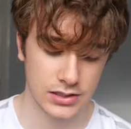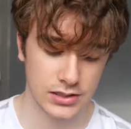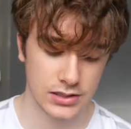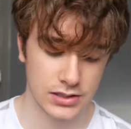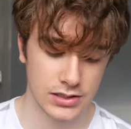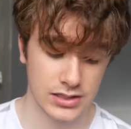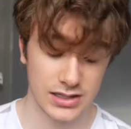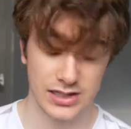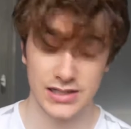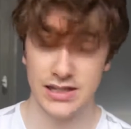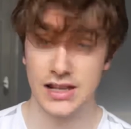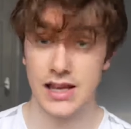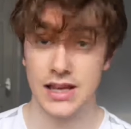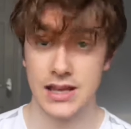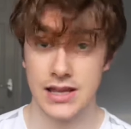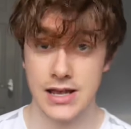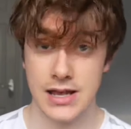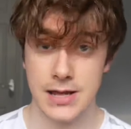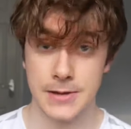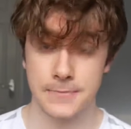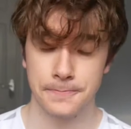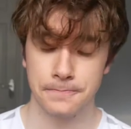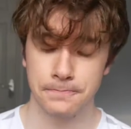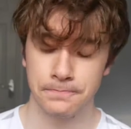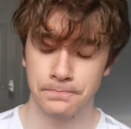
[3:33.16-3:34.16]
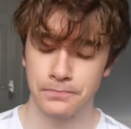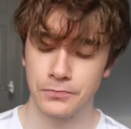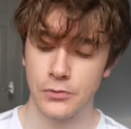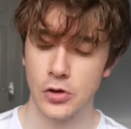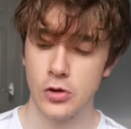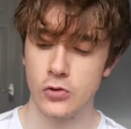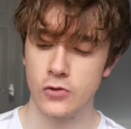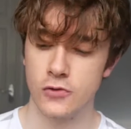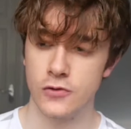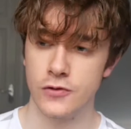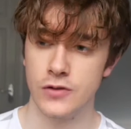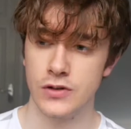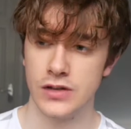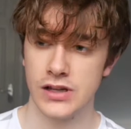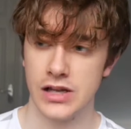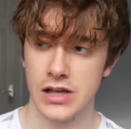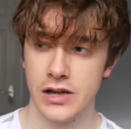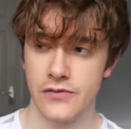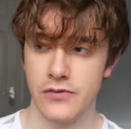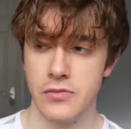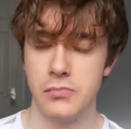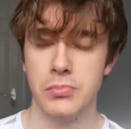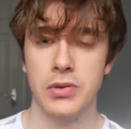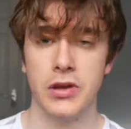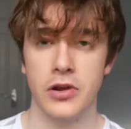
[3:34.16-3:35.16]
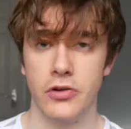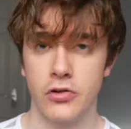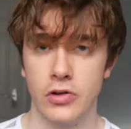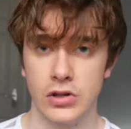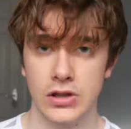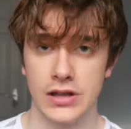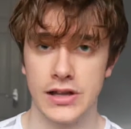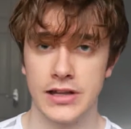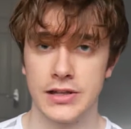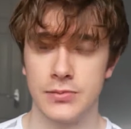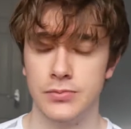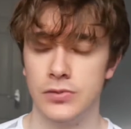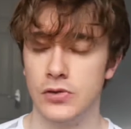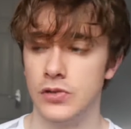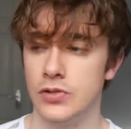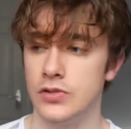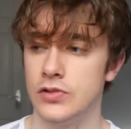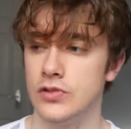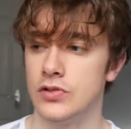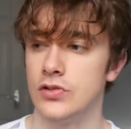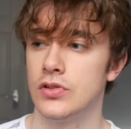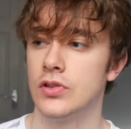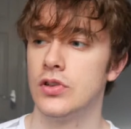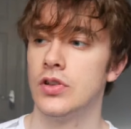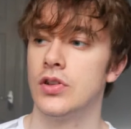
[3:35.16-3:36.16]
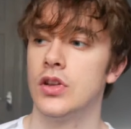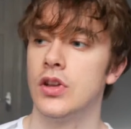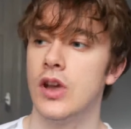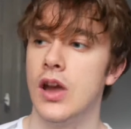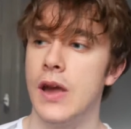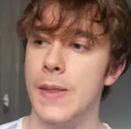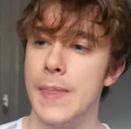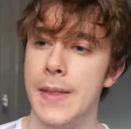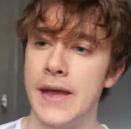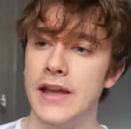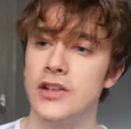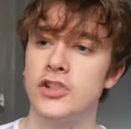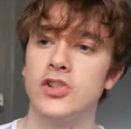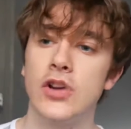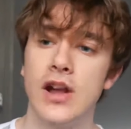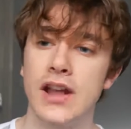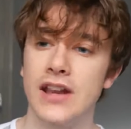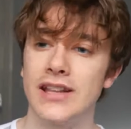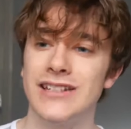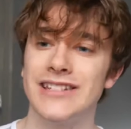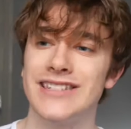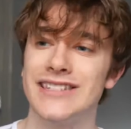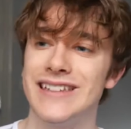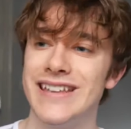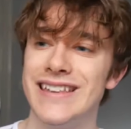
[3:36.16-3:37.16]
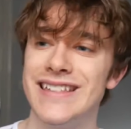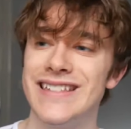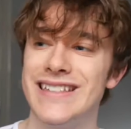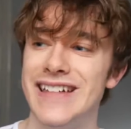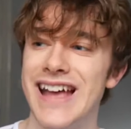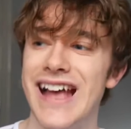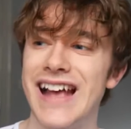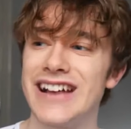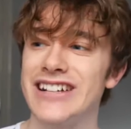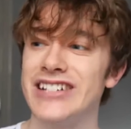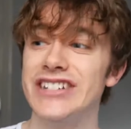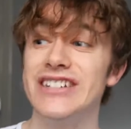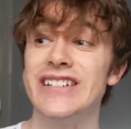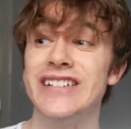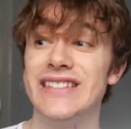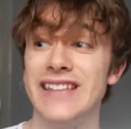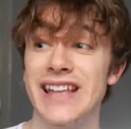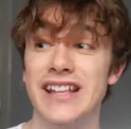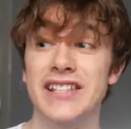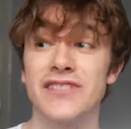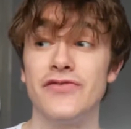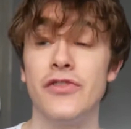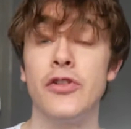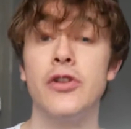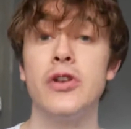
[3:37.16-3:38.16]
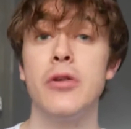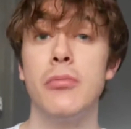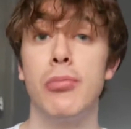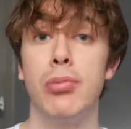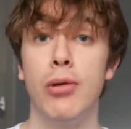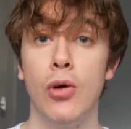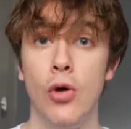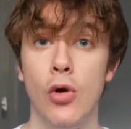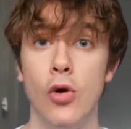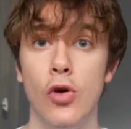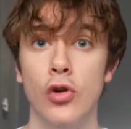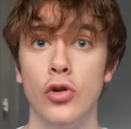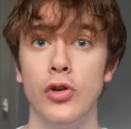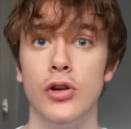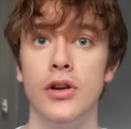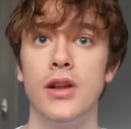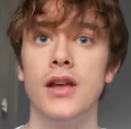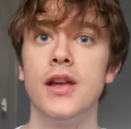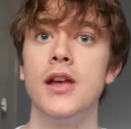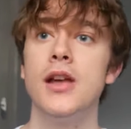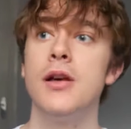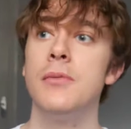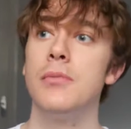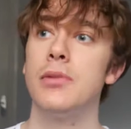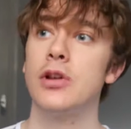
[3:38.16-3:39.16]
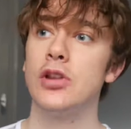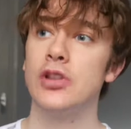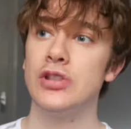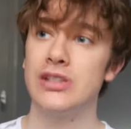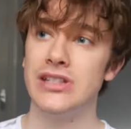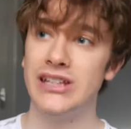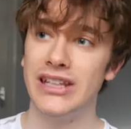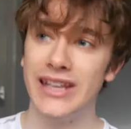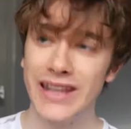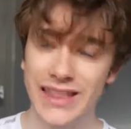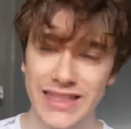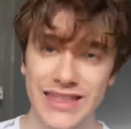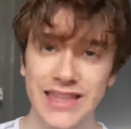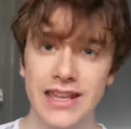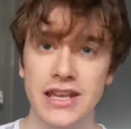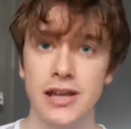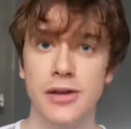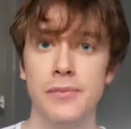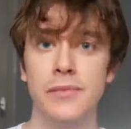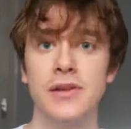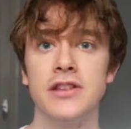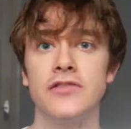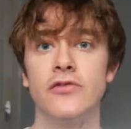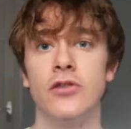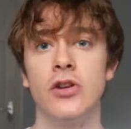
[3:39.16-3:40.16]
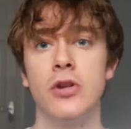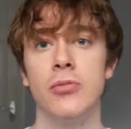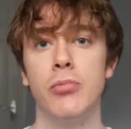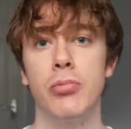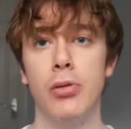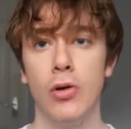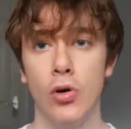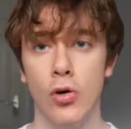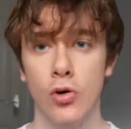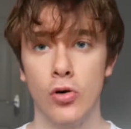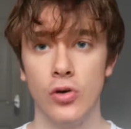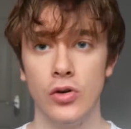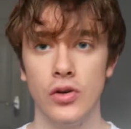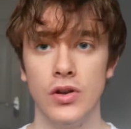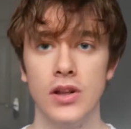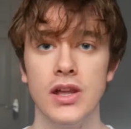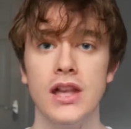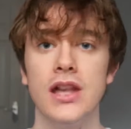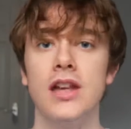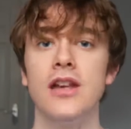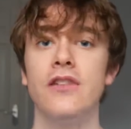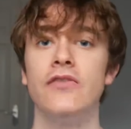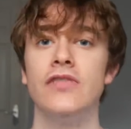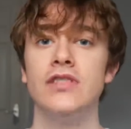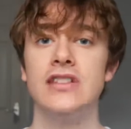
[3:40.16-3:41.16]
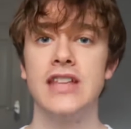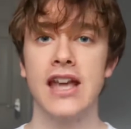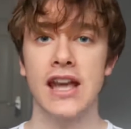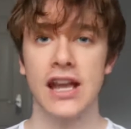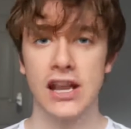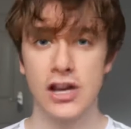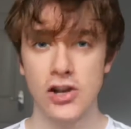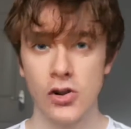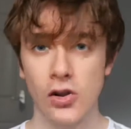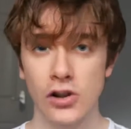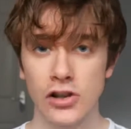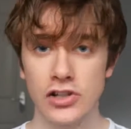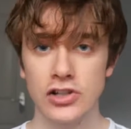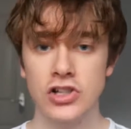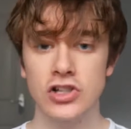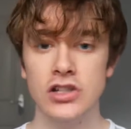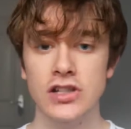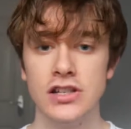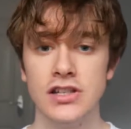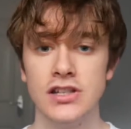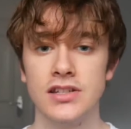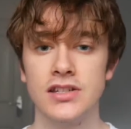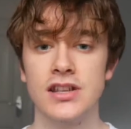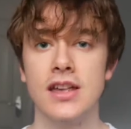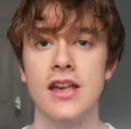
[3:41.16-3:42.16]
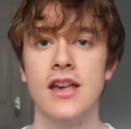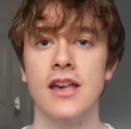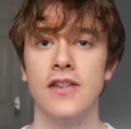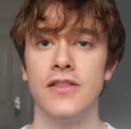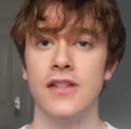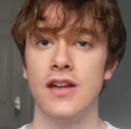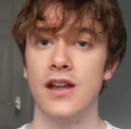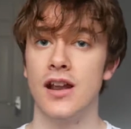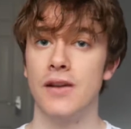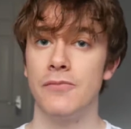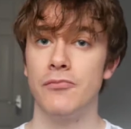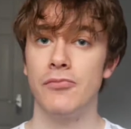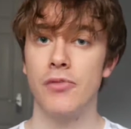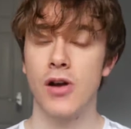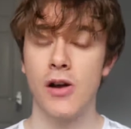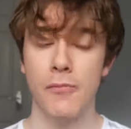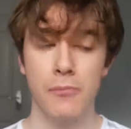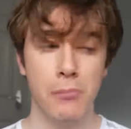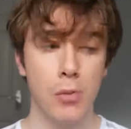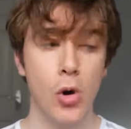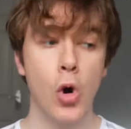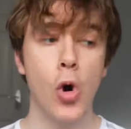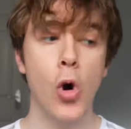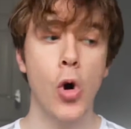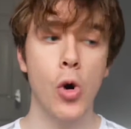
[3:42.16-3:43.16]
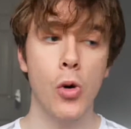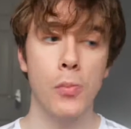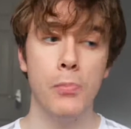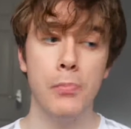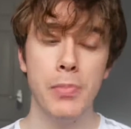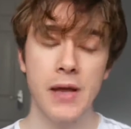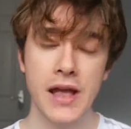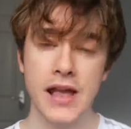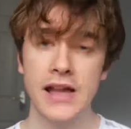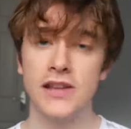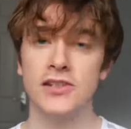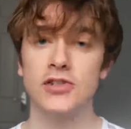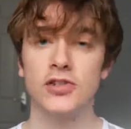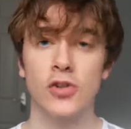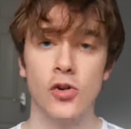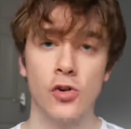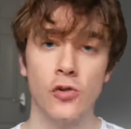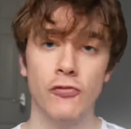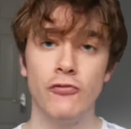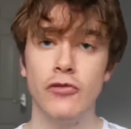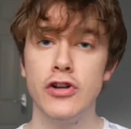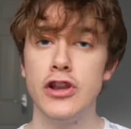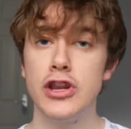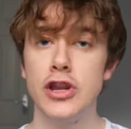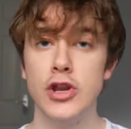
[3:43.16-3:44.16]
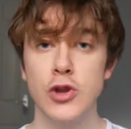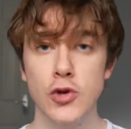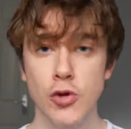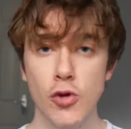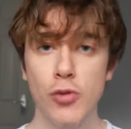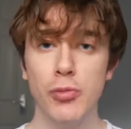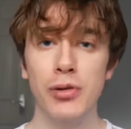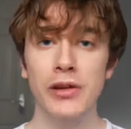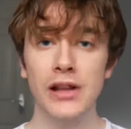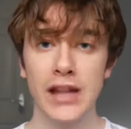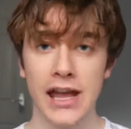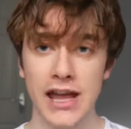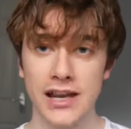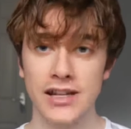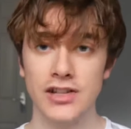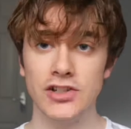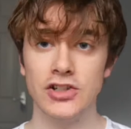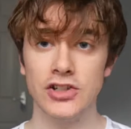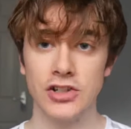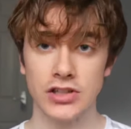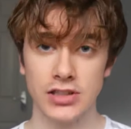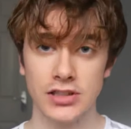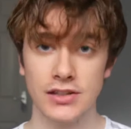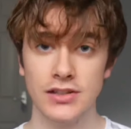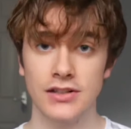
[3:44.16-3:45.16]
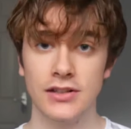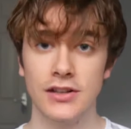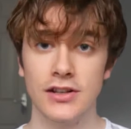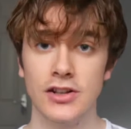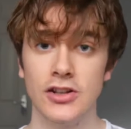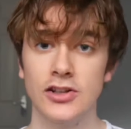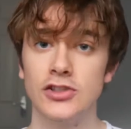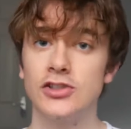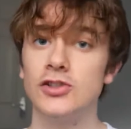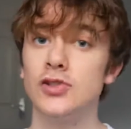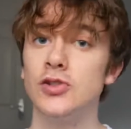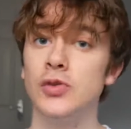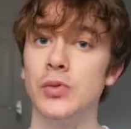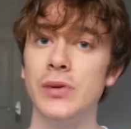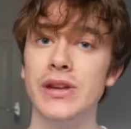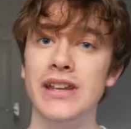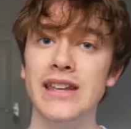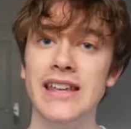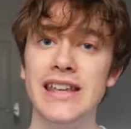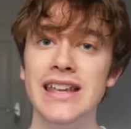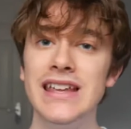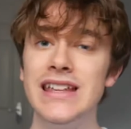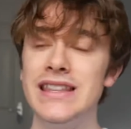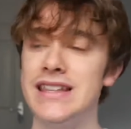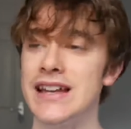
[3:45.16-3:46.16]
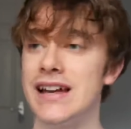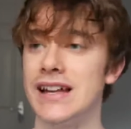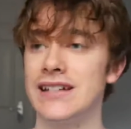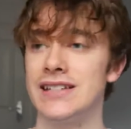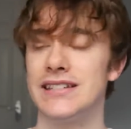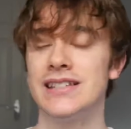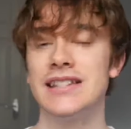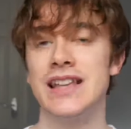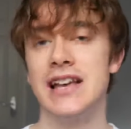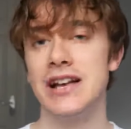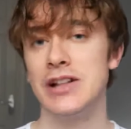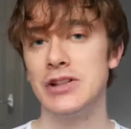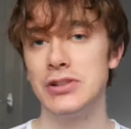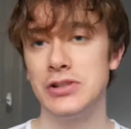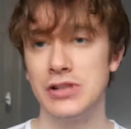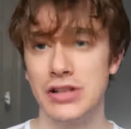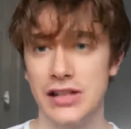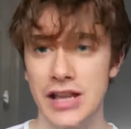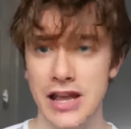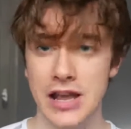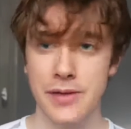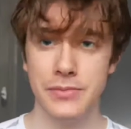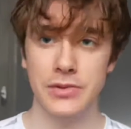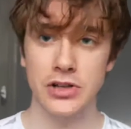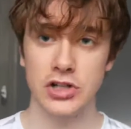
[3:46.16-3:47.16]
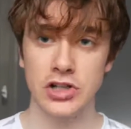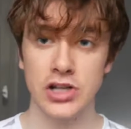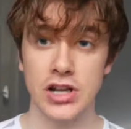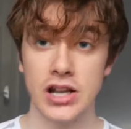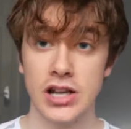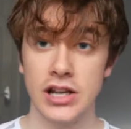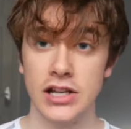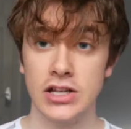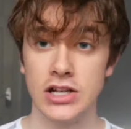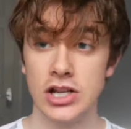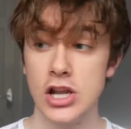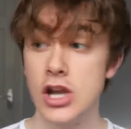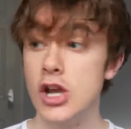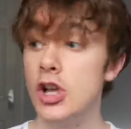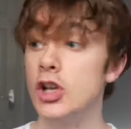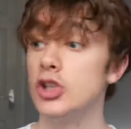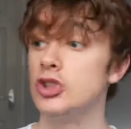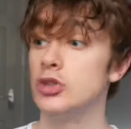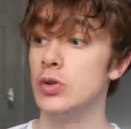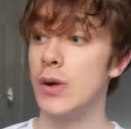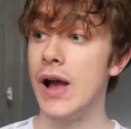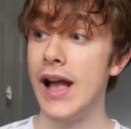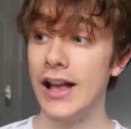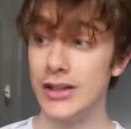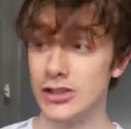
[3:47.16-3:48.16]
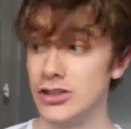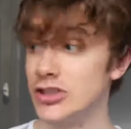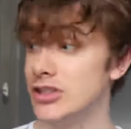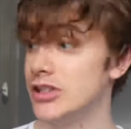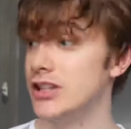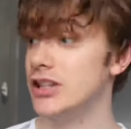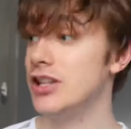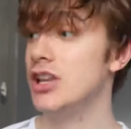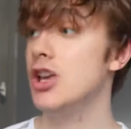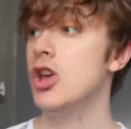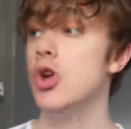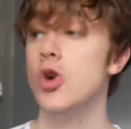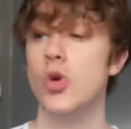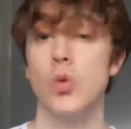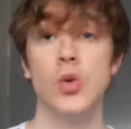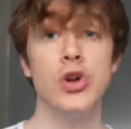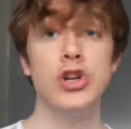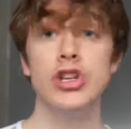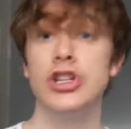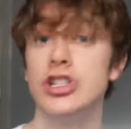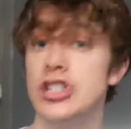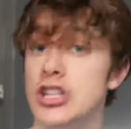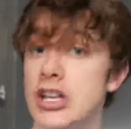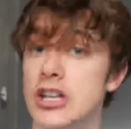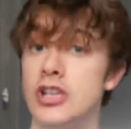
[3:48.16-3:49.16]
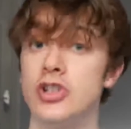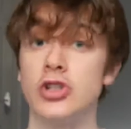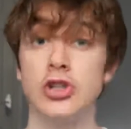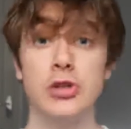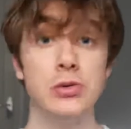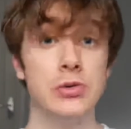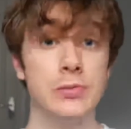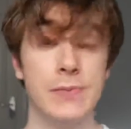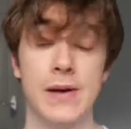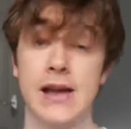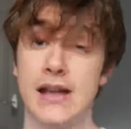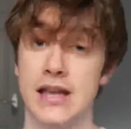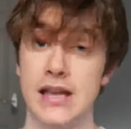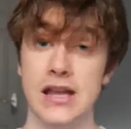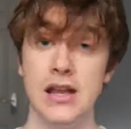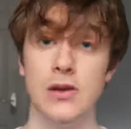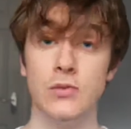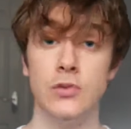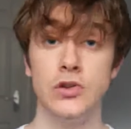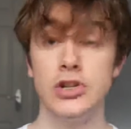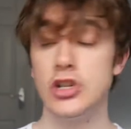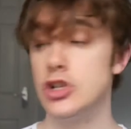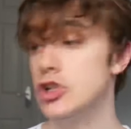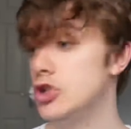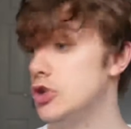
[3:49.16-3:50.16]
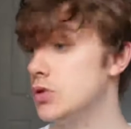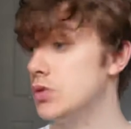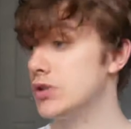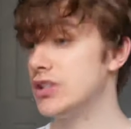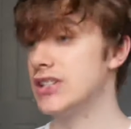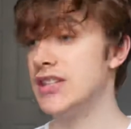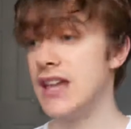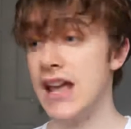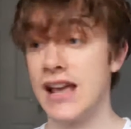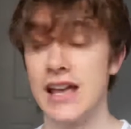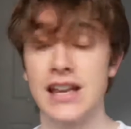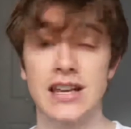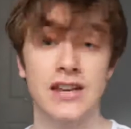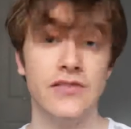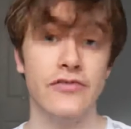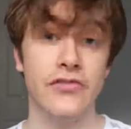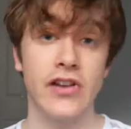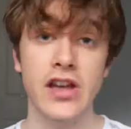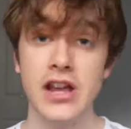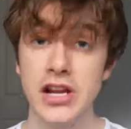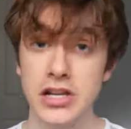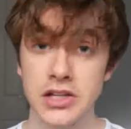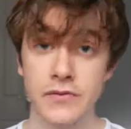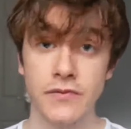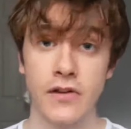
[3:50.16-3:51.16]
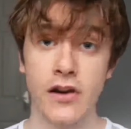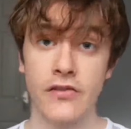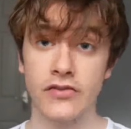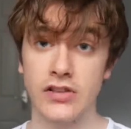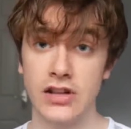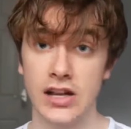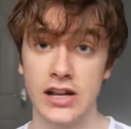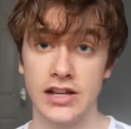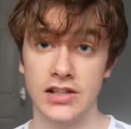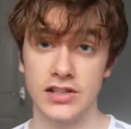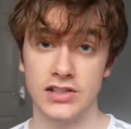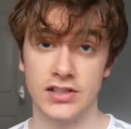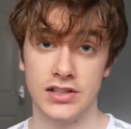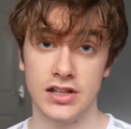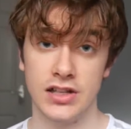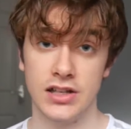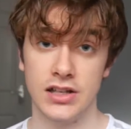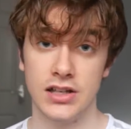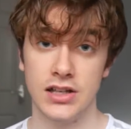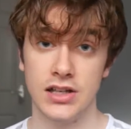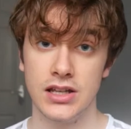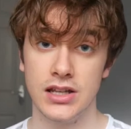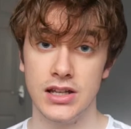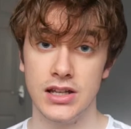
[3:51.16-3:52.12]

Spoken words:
to stay there, other than kind of imperial exploits. And they're trying to say that actually that's very important because lithium is very important for technologies that are more based on renewable energy. So we need that to tackle climate change. So actually, we should send troops back in. We should do a second invasion of Afghanistan.